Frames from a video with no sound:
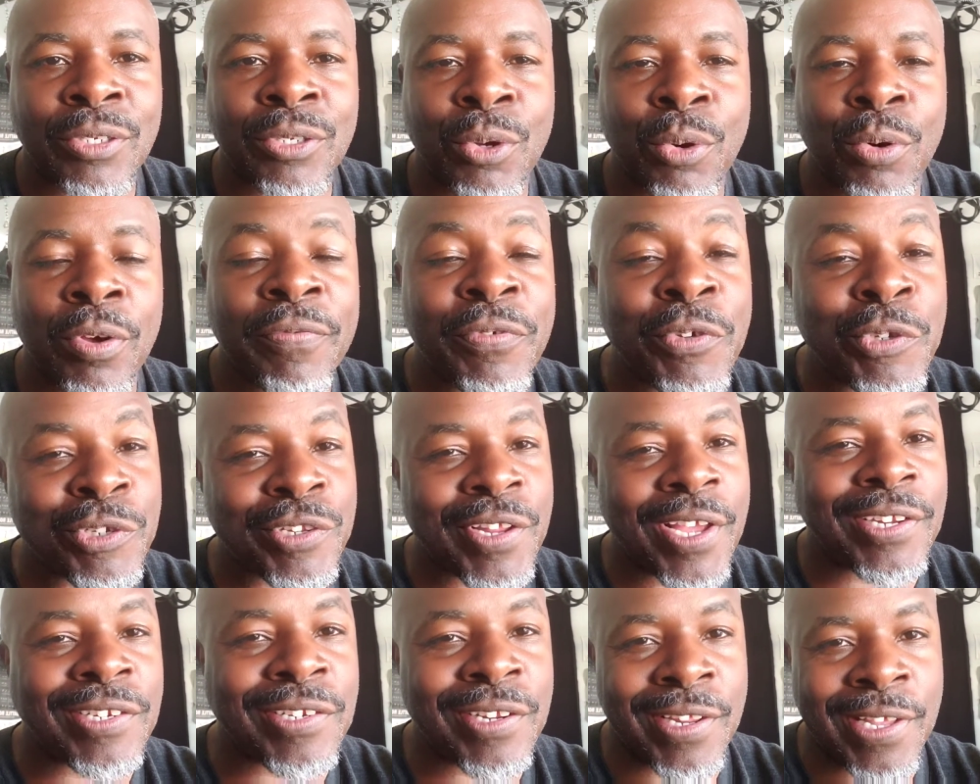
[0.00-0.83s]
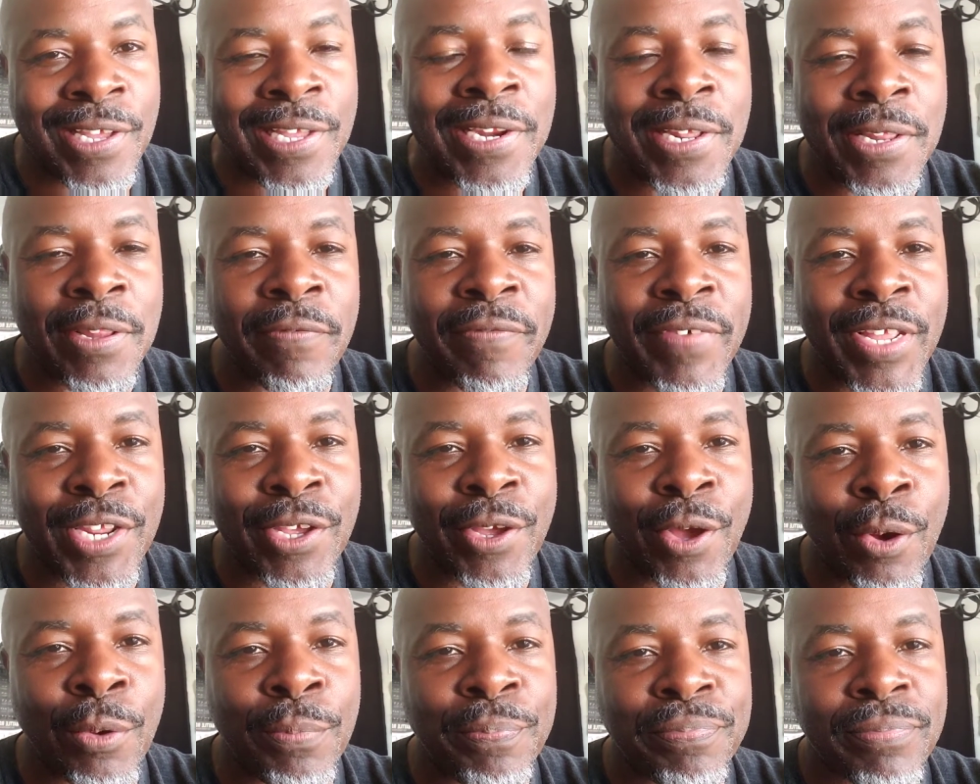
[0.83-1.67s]
So if you stay to the end of the
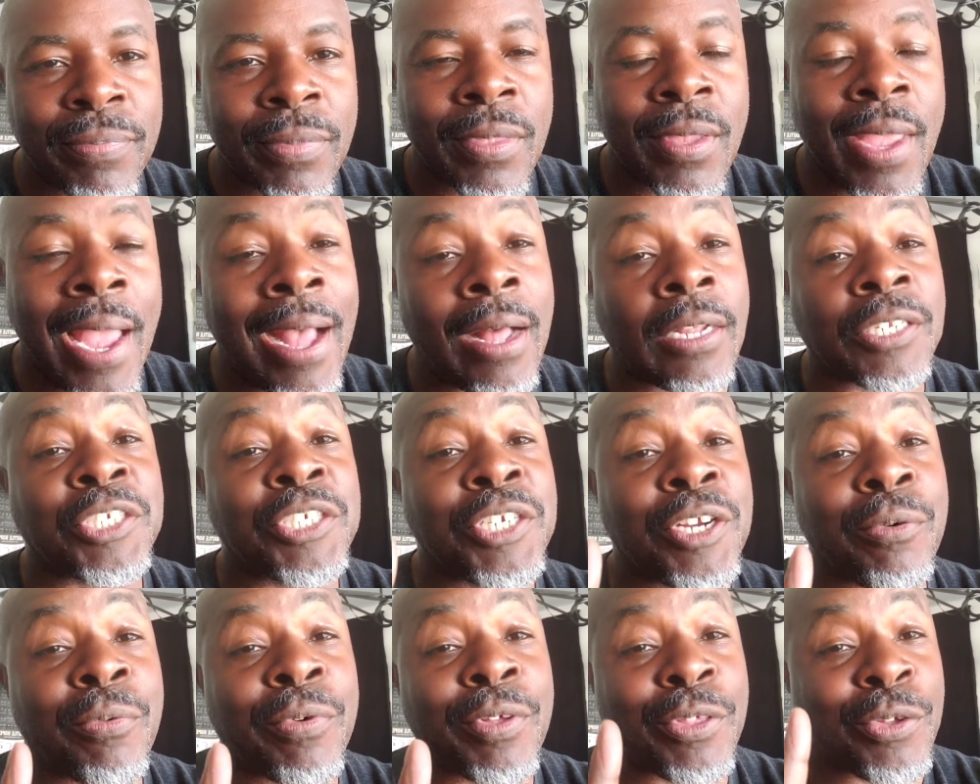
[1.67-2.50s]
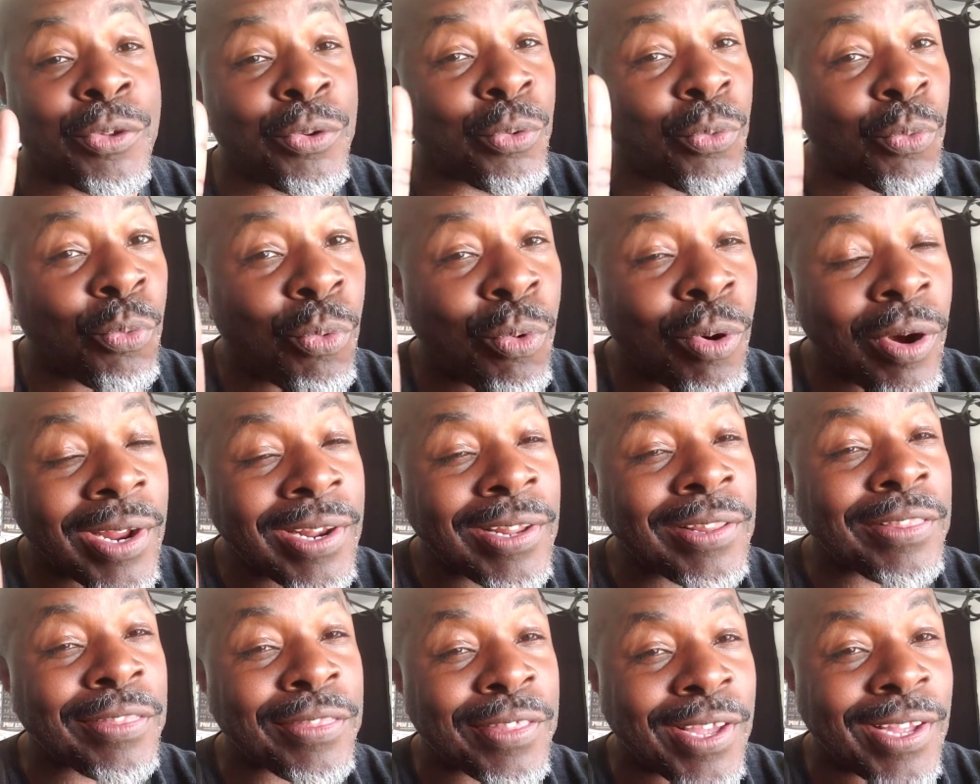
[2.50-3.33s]
video, I'll share with you
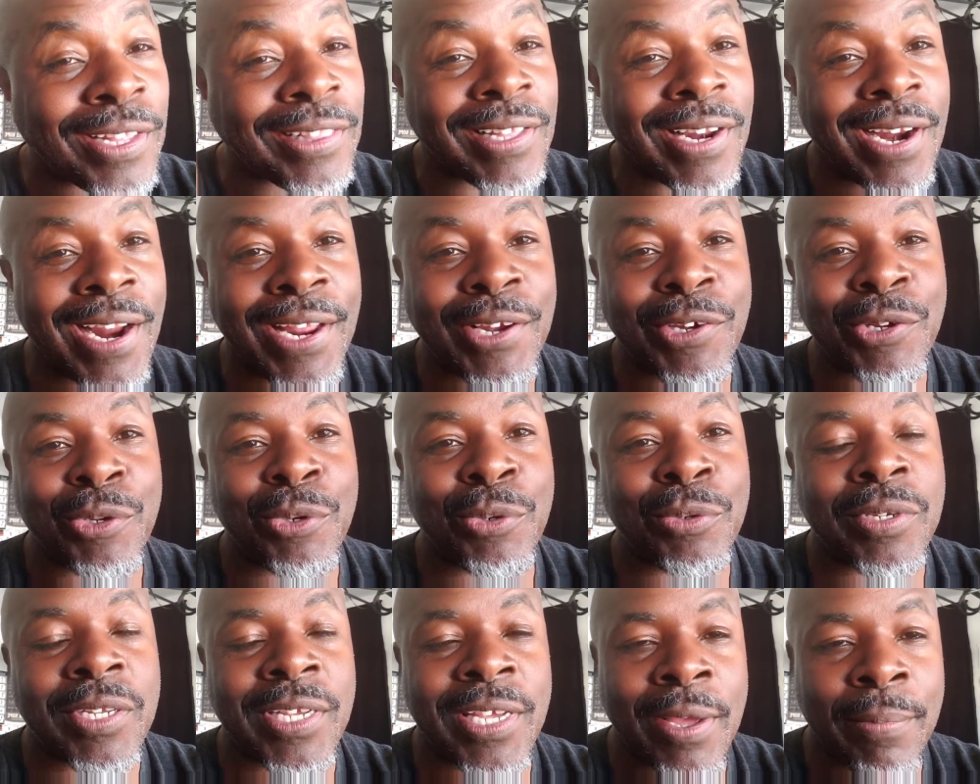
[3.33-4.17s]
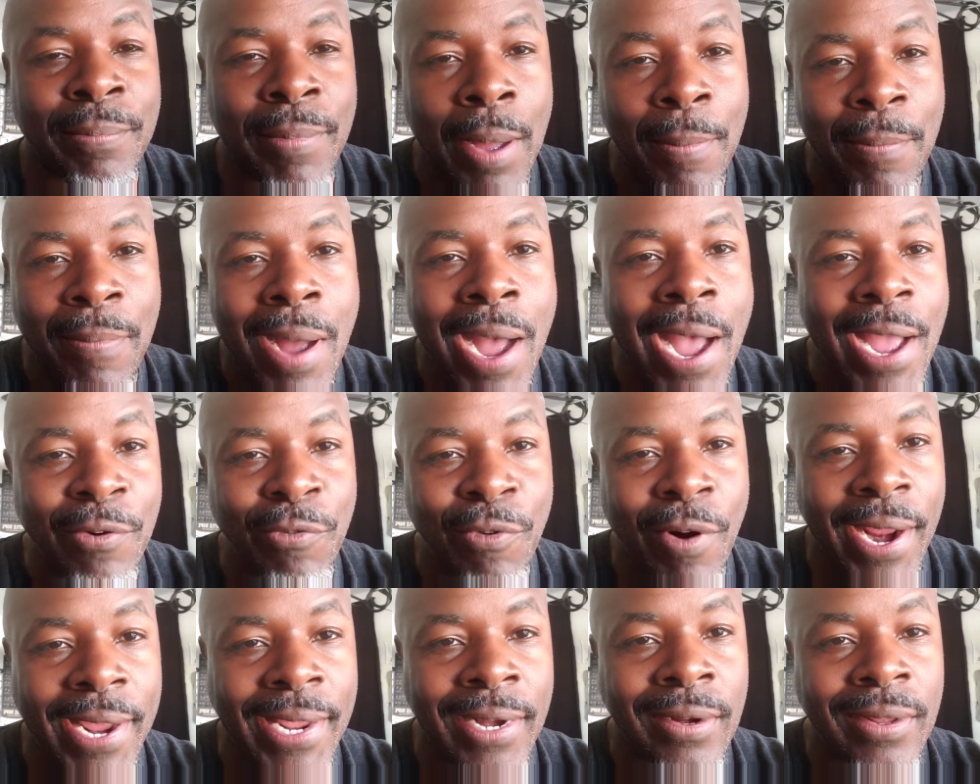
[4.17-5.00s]
one thing that I do to get my
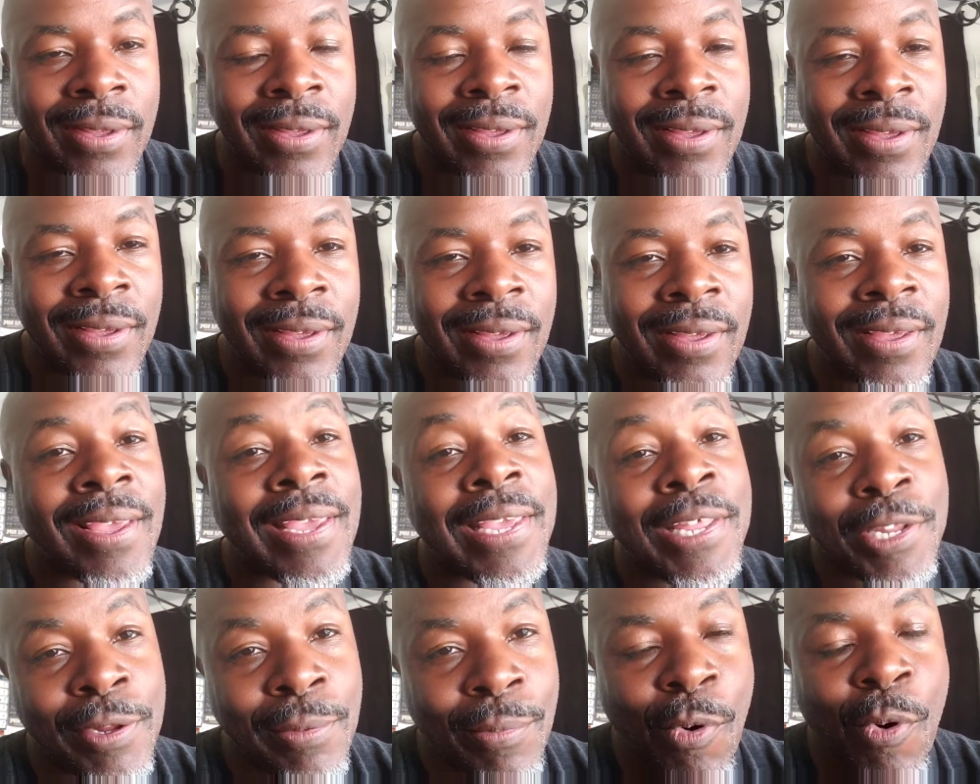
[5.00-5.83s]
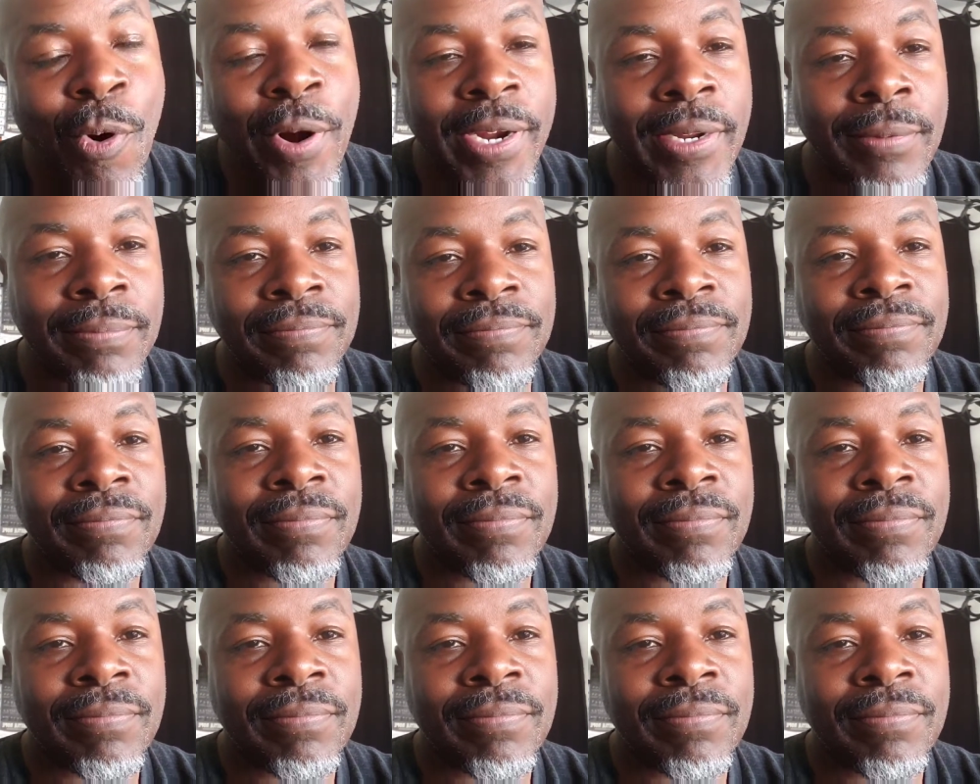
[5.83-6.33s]
mind right in the morning.